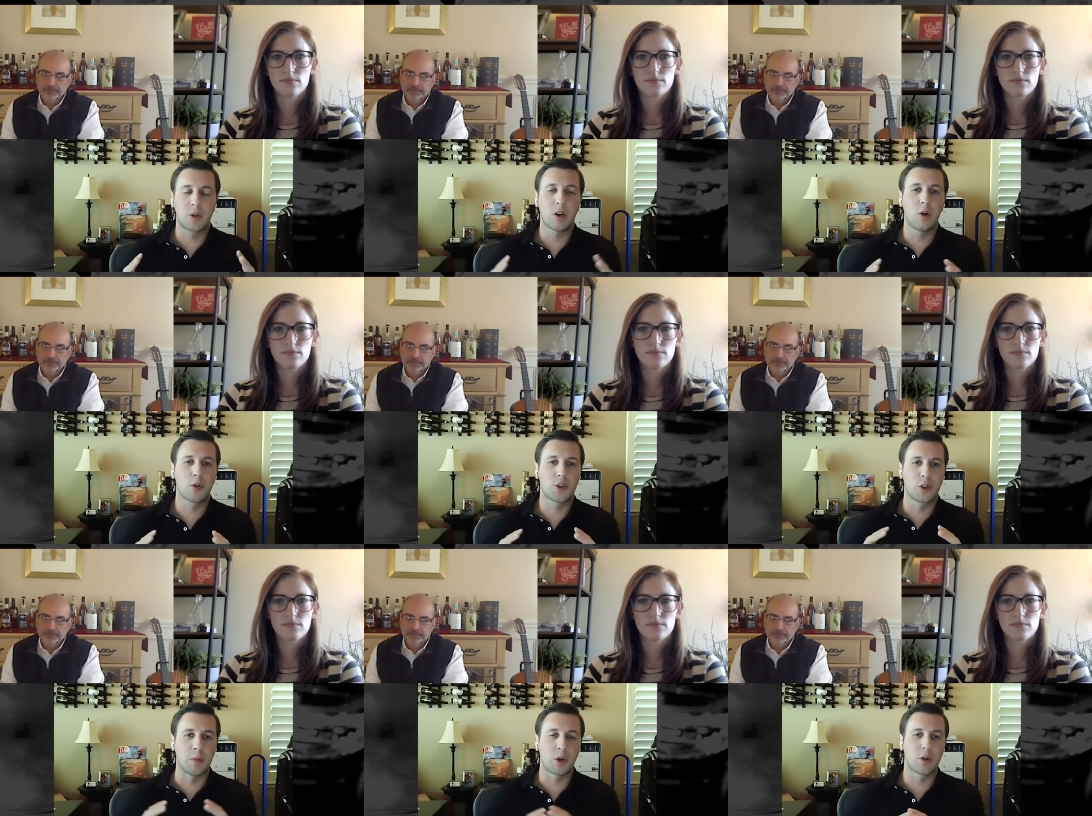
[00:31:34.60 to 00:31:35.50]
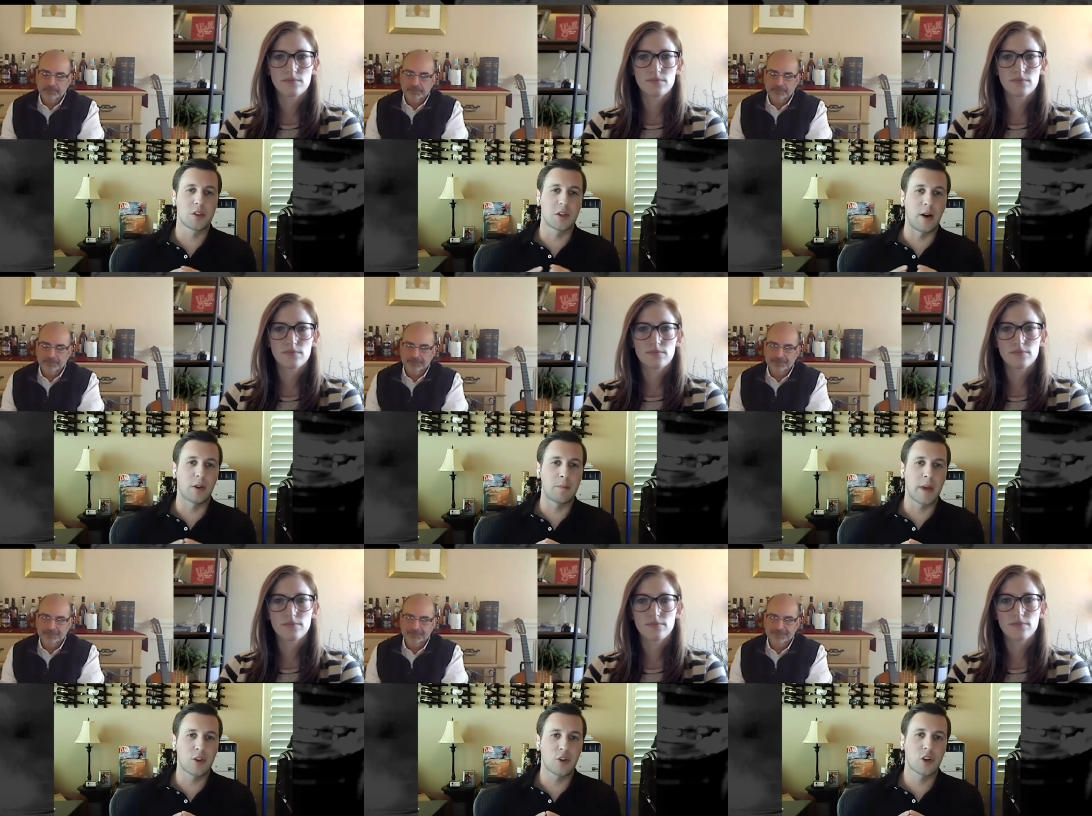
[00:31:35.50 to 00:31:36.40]
Speaker 1: culture and personality
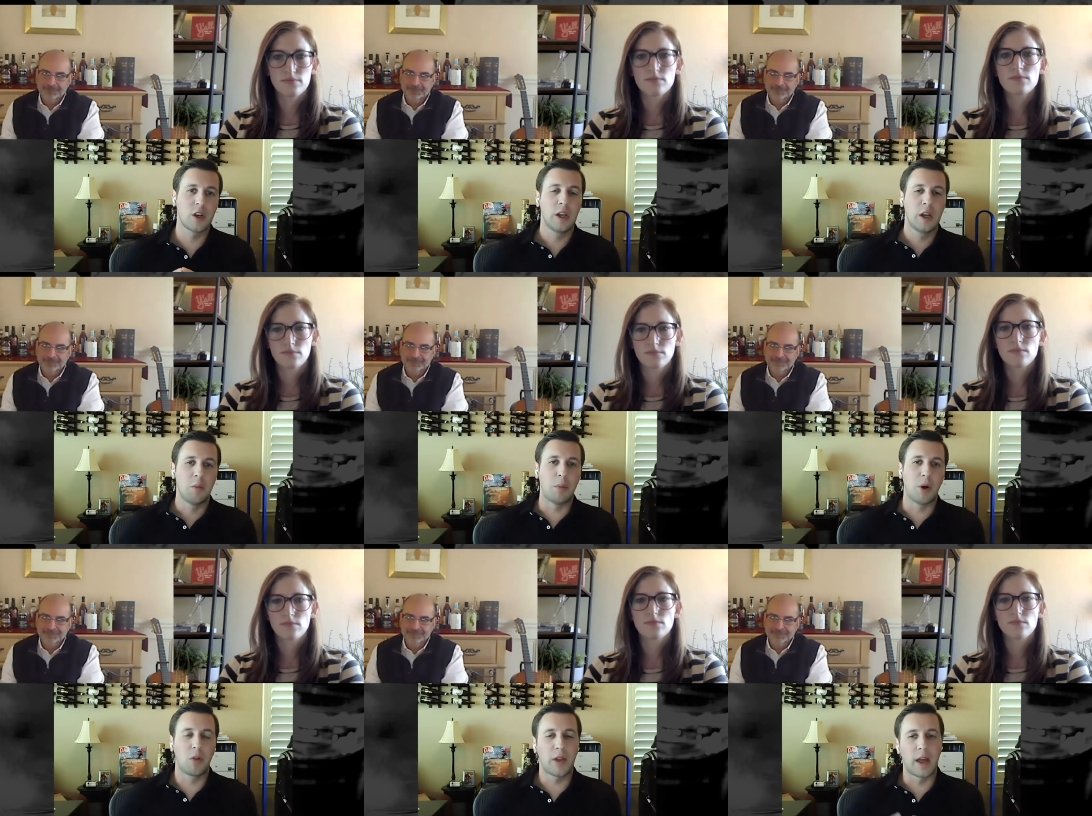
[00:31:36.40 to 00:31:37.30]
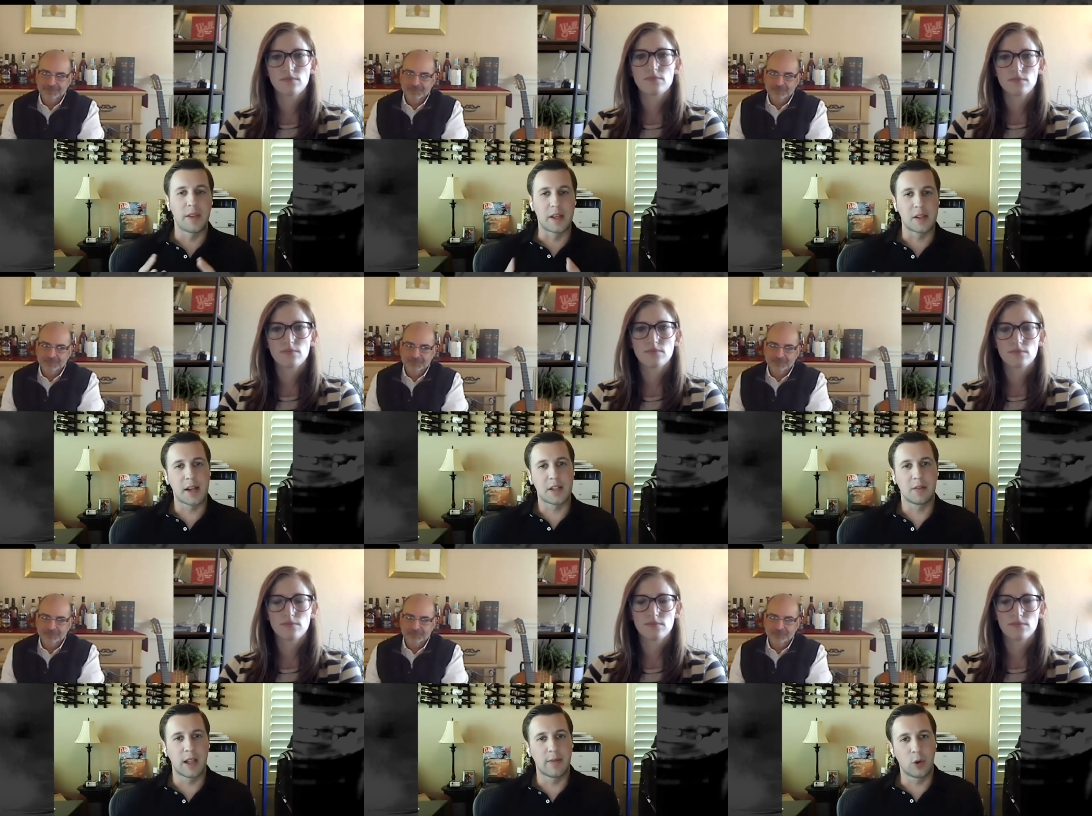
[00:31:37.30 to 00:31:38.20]
mesh, both at the executive
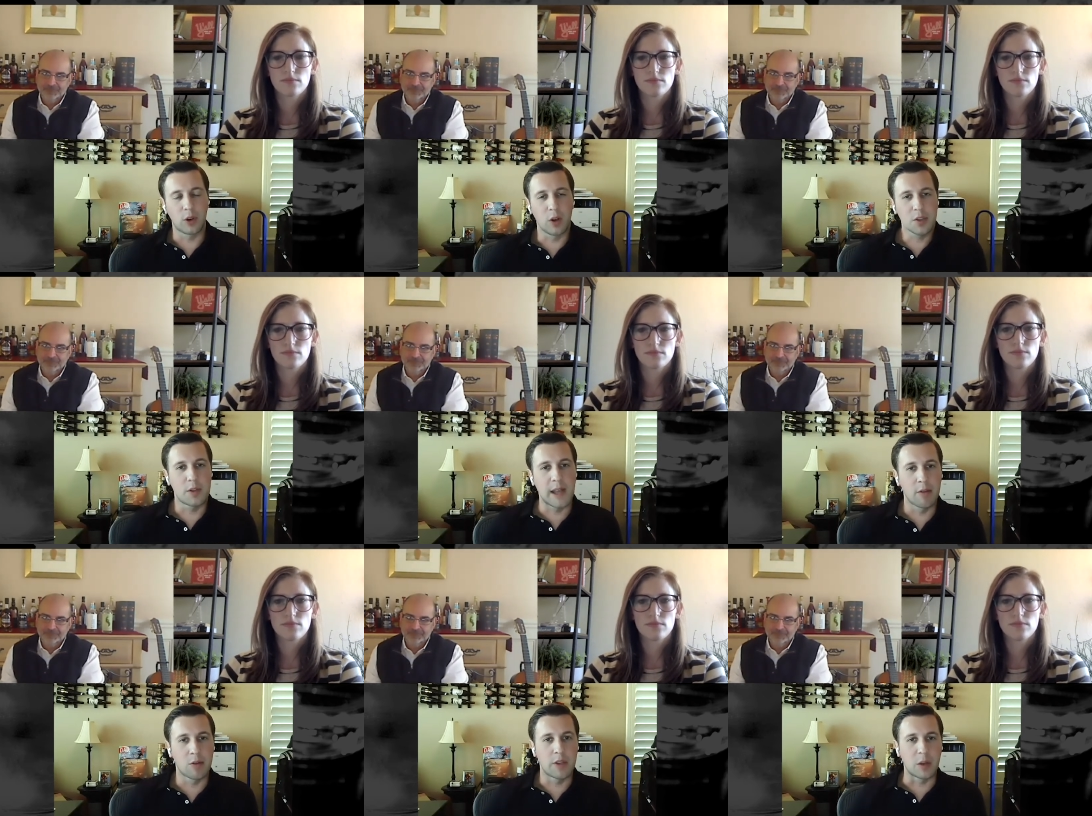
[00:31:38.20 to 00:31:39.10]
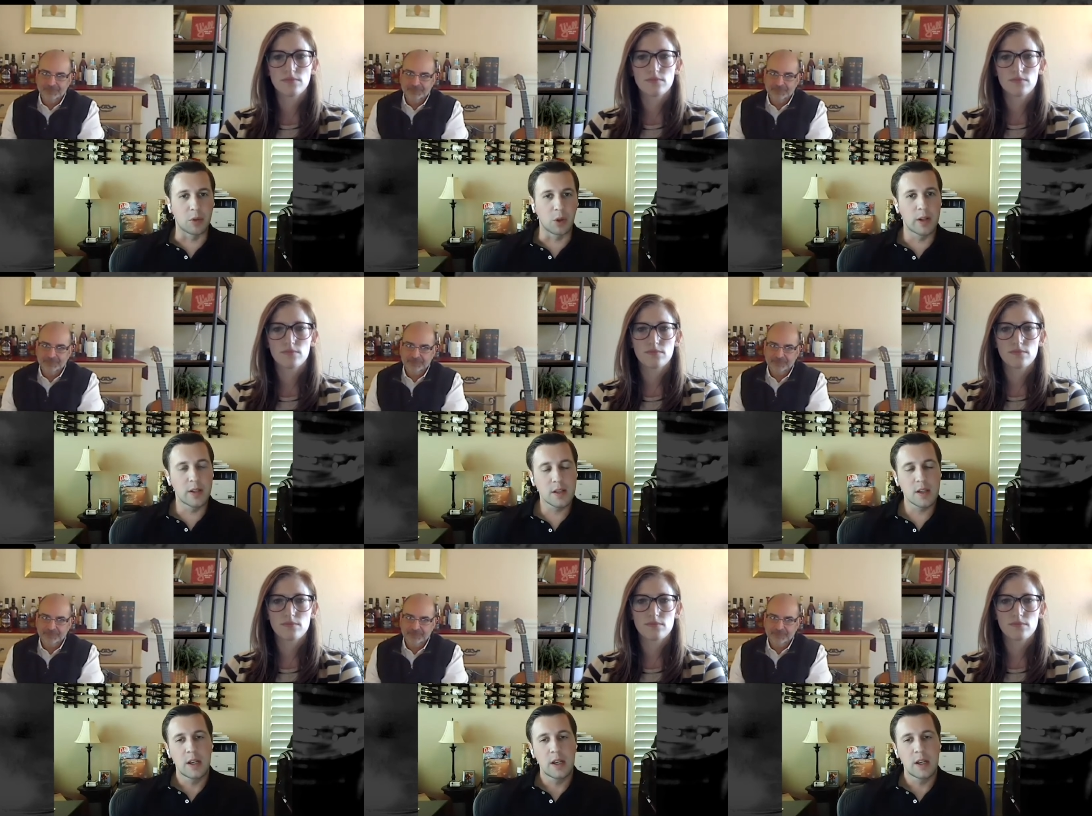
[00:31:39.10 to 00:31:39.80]
level and also down through the employees.